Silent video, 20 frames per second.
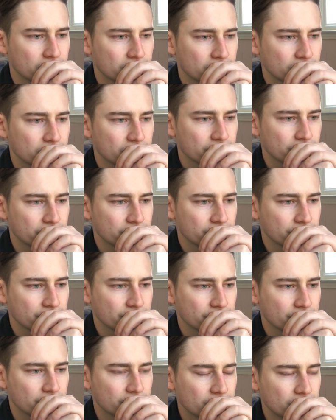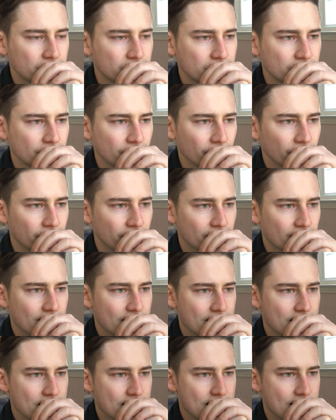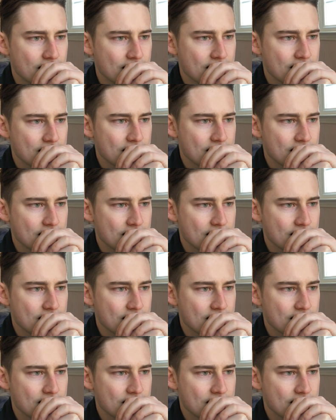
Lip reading: No one is speaking in this clip.